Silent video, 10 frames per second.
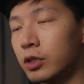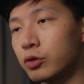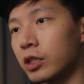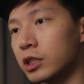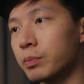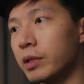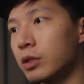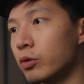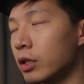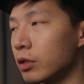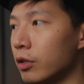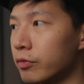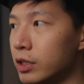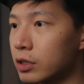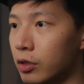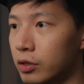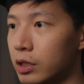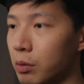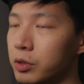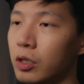So I explained quite a lot of these
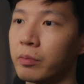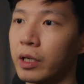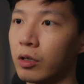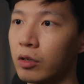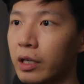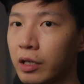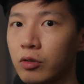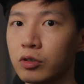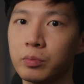concepts on my online course,